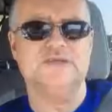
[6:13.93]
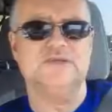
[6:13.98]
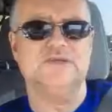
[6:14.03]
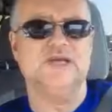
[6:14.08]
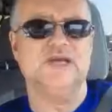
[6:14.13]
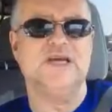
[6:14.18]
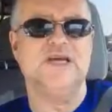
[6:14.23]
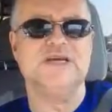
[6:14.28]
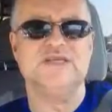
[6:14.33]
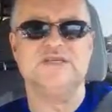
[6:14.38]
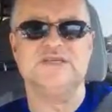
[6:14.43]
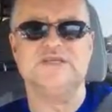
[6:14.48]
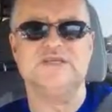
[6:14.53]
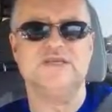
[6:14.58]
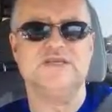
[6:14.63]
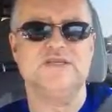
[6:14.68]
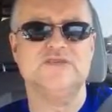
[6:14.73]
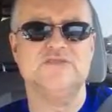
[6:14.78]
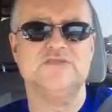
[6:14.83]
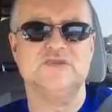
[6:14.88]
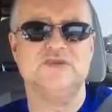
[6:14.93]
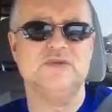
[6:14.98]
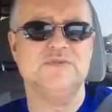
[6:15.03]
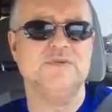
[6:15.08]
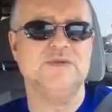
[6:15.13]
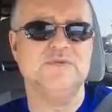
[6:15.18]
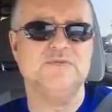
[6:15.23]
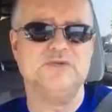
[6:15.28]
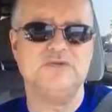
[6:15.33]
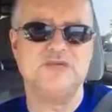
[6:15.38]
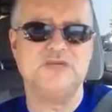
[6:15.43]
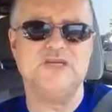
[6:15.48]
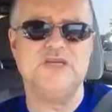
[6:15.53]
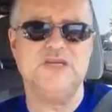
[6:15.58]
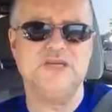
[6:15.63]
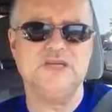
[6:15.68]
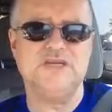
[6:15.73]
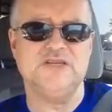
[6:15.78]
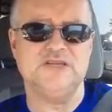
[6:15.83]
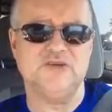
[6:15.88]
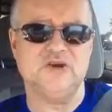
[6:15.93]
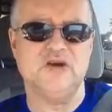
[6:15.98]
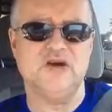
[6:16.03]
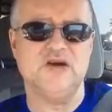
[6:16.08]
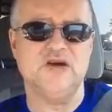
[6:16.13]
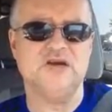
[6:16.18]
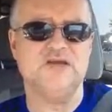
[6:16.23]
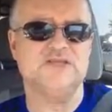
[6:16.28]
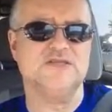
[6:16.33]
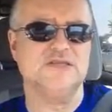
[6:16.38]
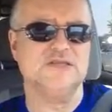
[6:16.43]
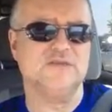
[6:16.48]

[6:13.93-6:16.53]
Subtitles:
Okay, it's really people seeing the dogs,